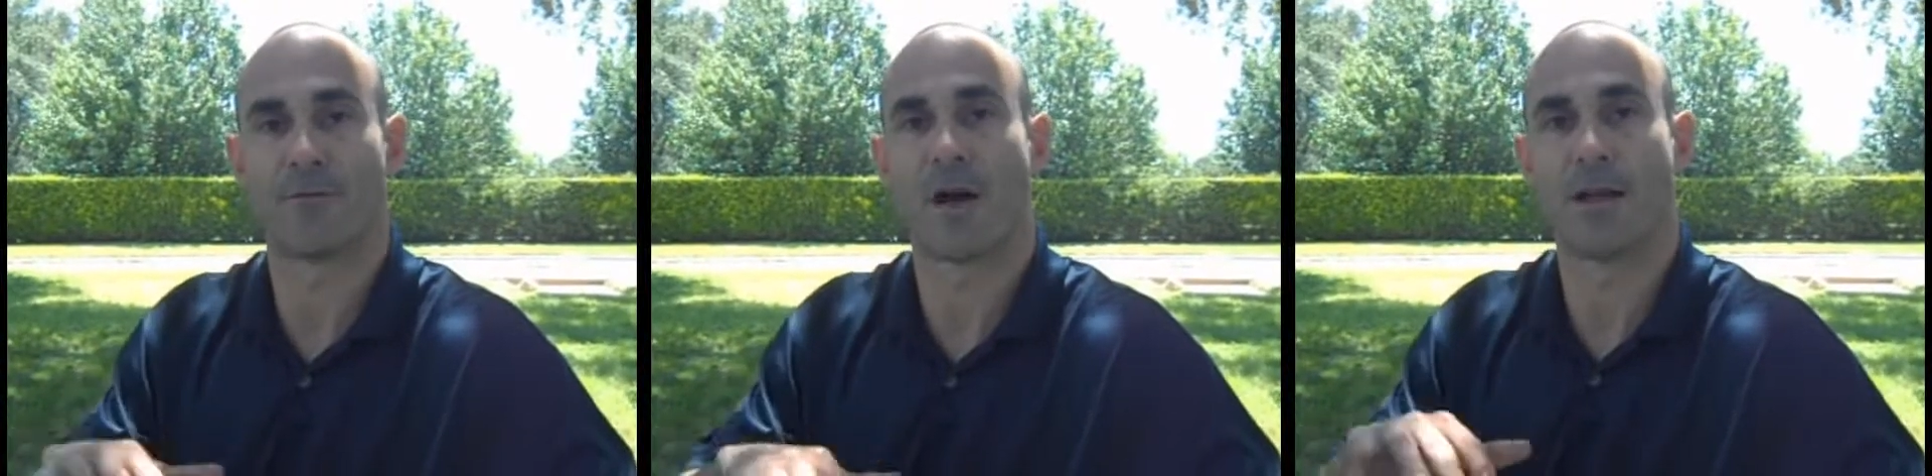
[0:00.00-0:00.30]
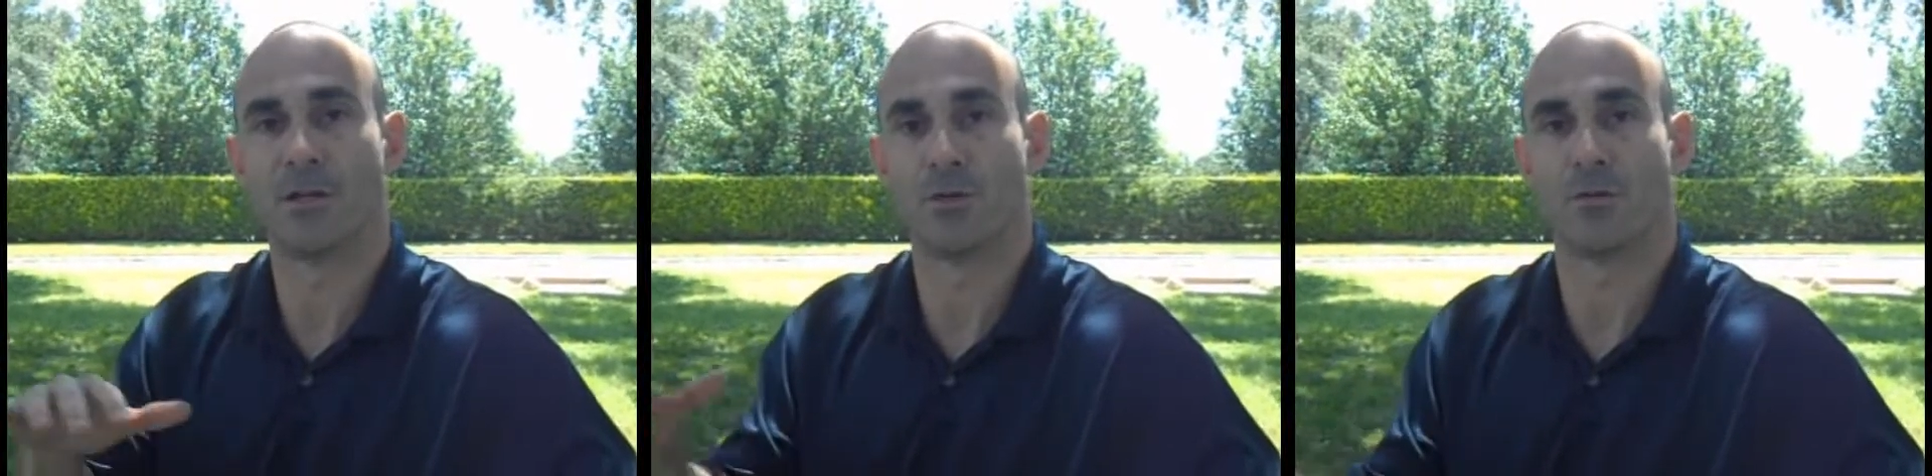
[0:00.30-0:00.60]

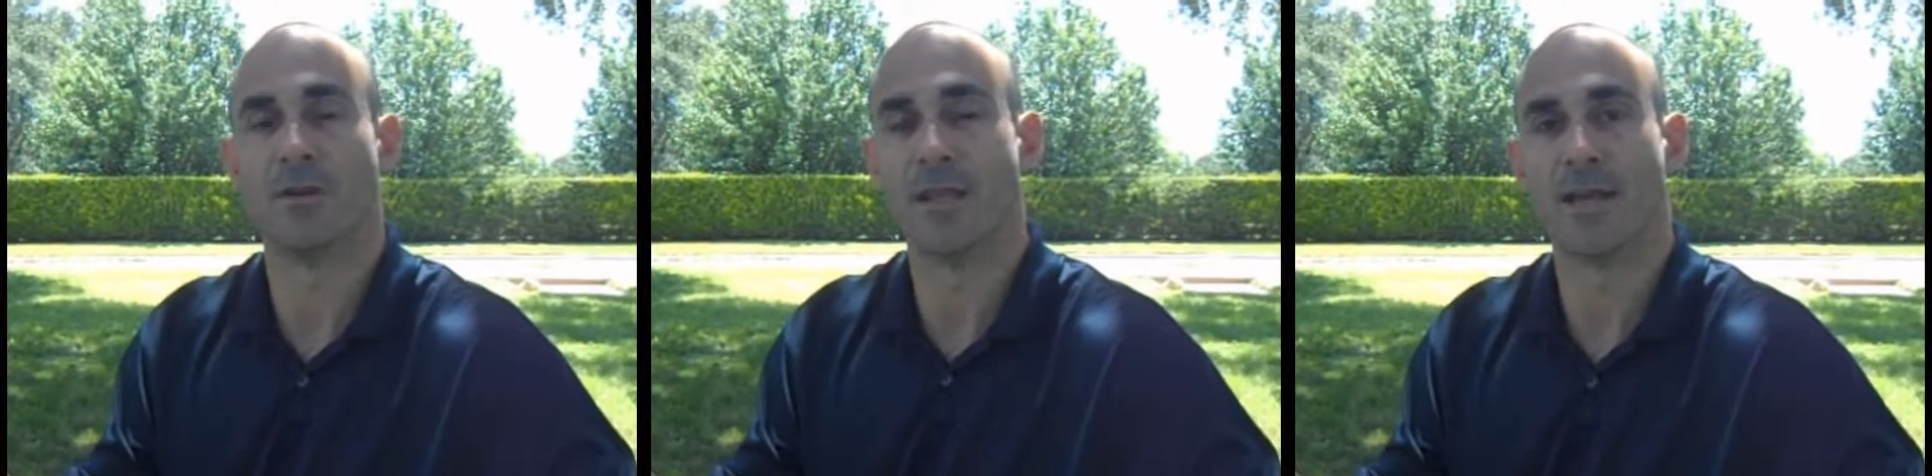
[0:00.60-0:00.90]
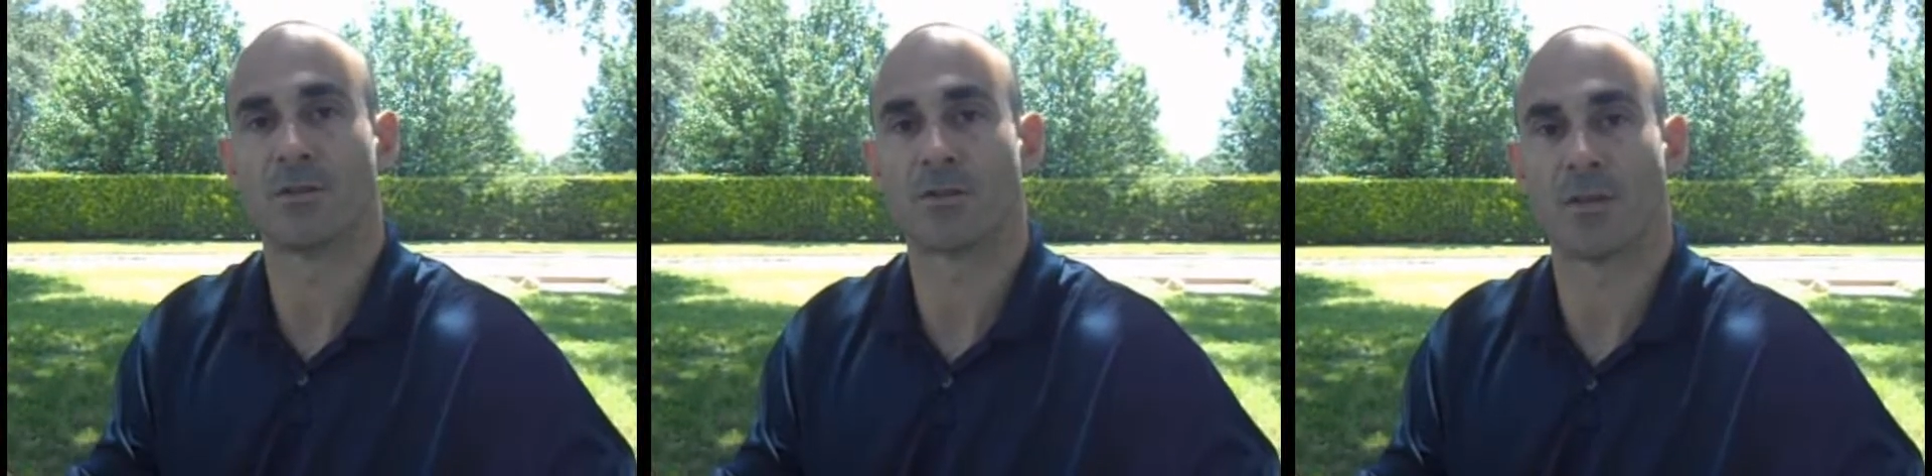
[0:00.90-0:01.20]
find your
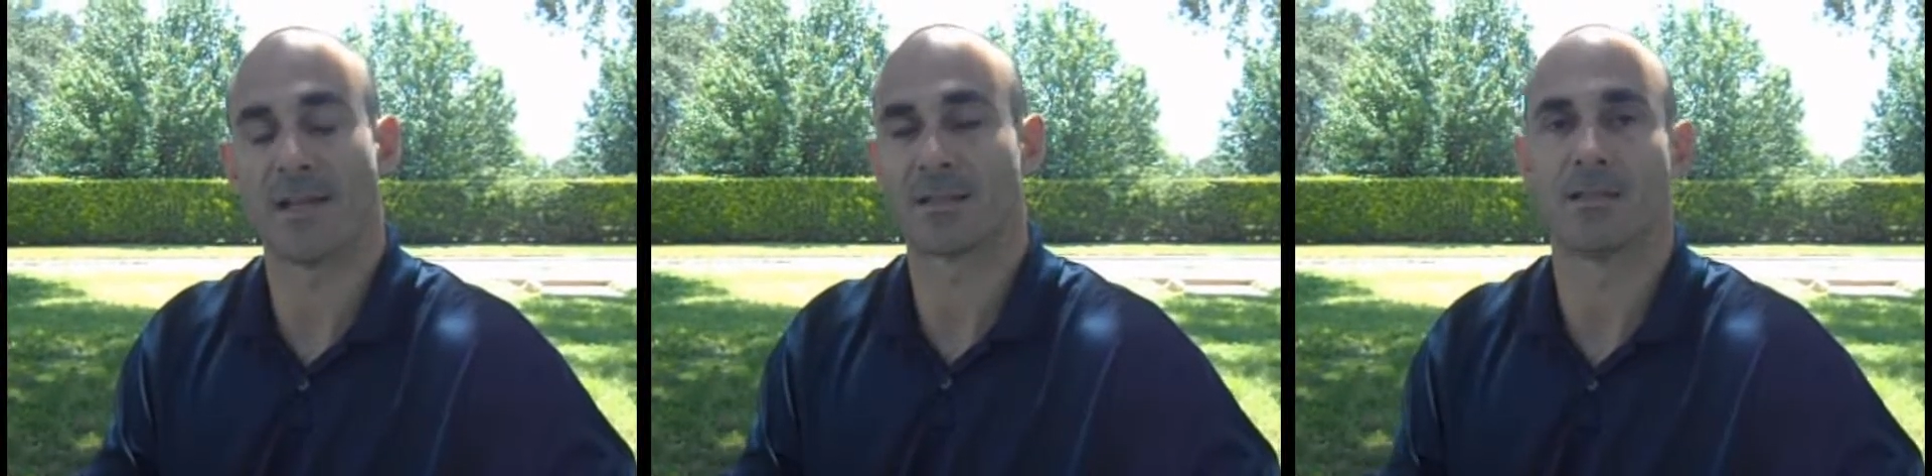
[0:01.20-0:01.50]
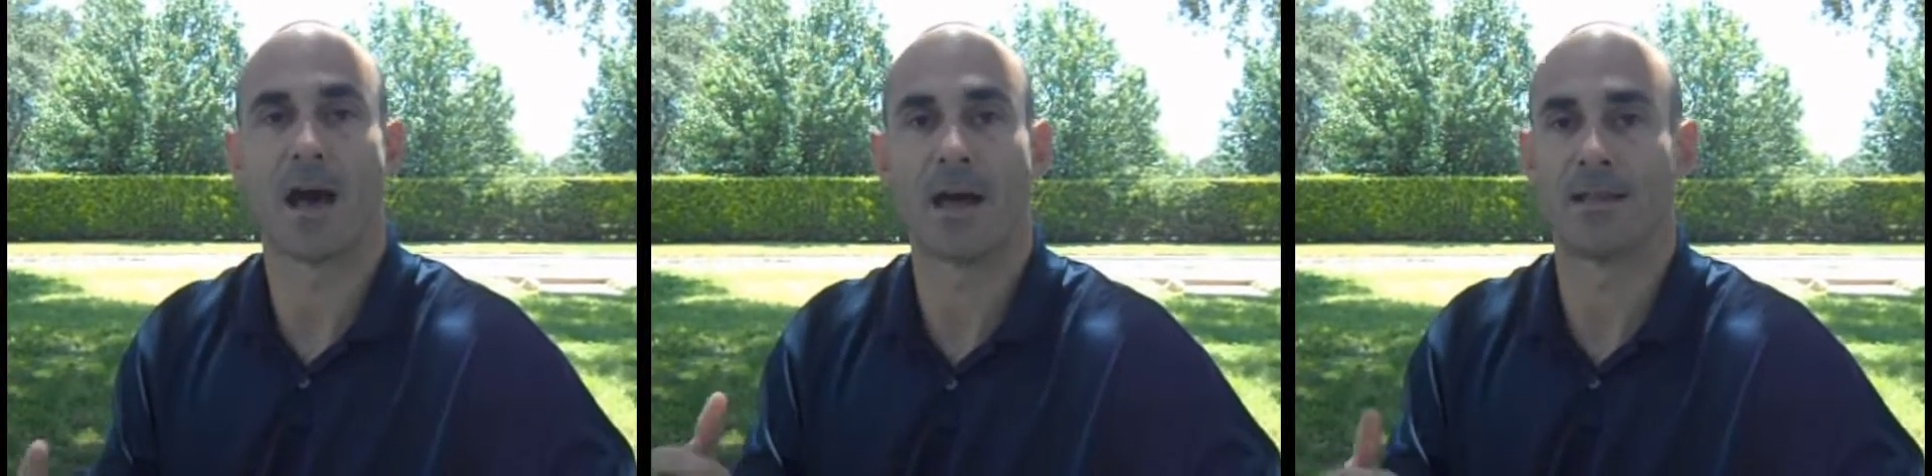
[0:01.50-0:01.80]
niche that's
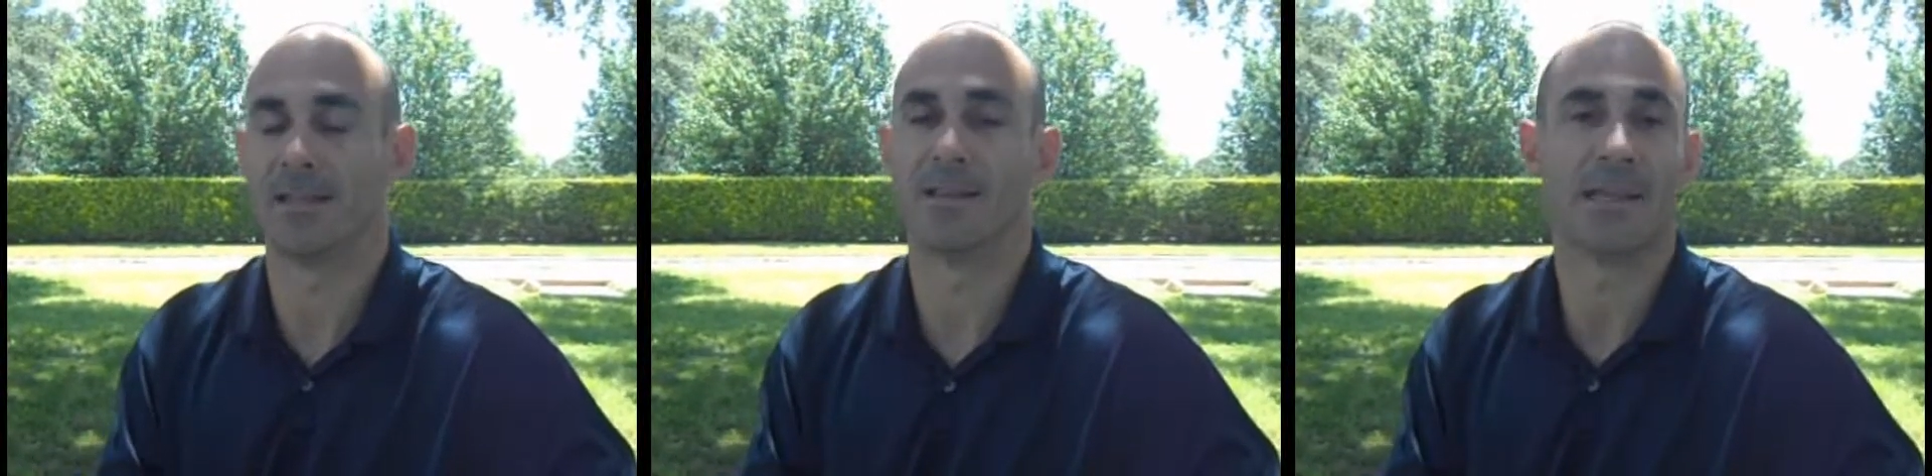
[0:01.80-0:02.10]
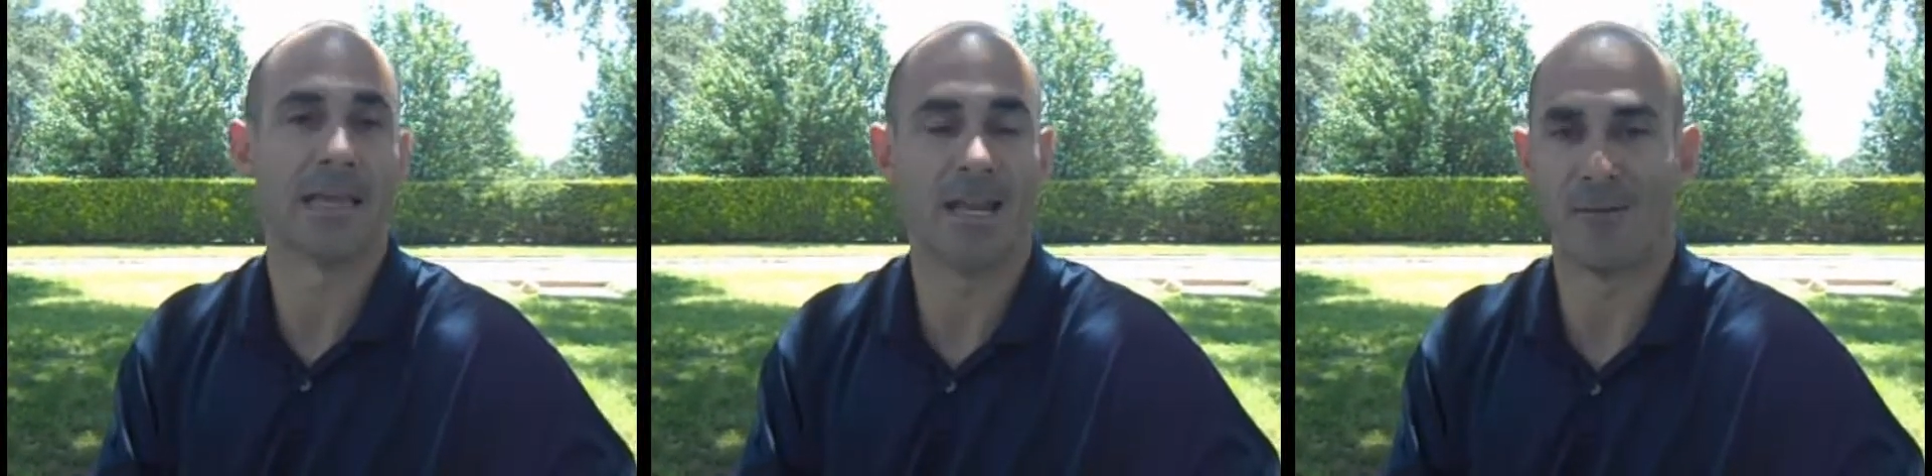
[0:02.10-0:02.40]
not in
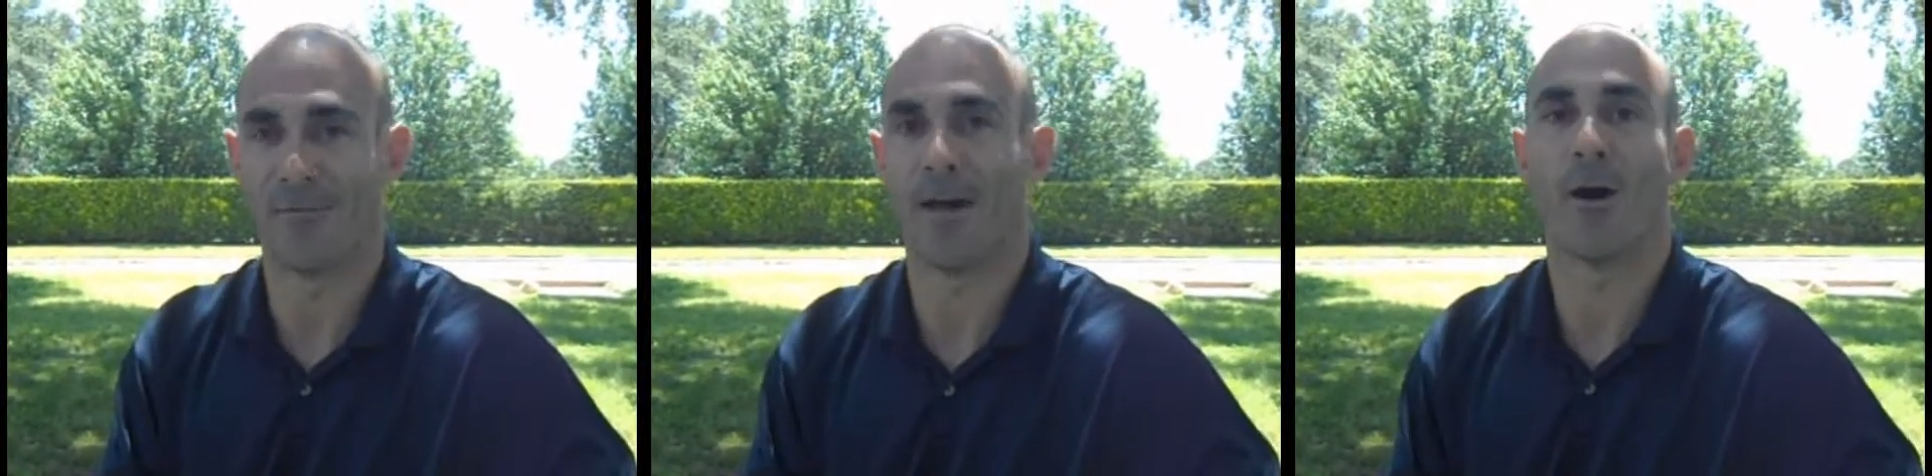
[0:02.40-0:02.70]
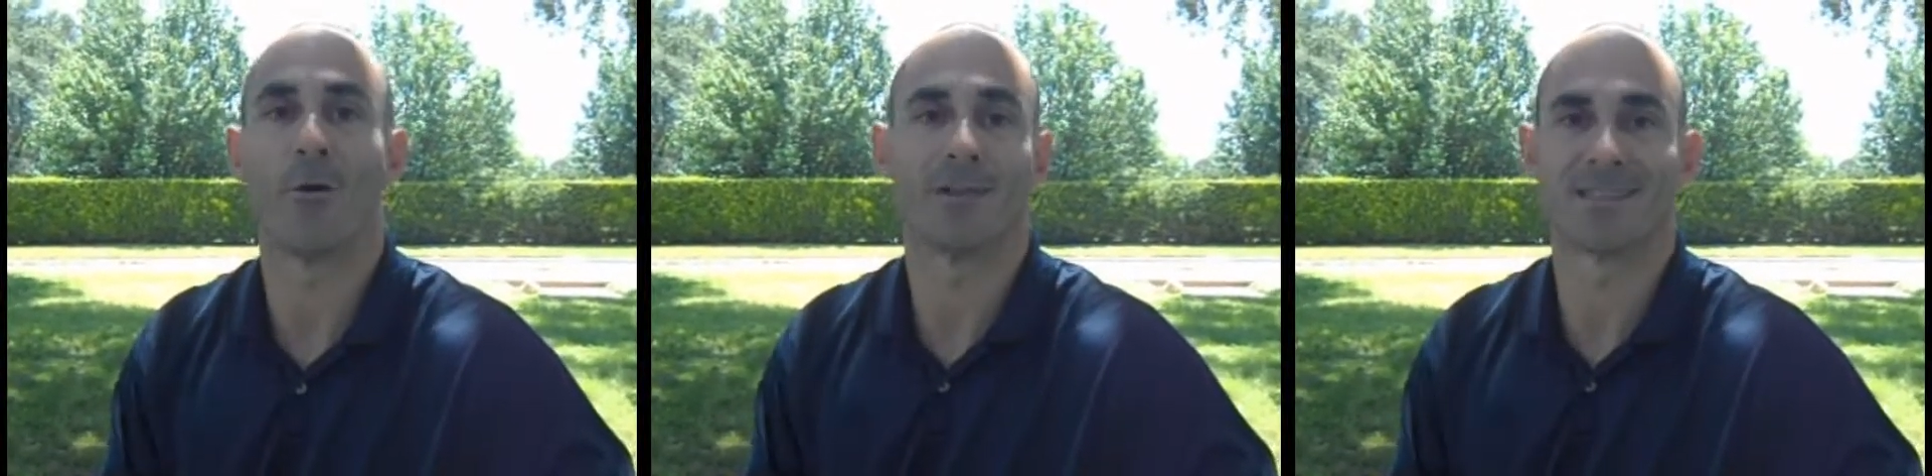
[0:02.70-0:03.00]
the NFL,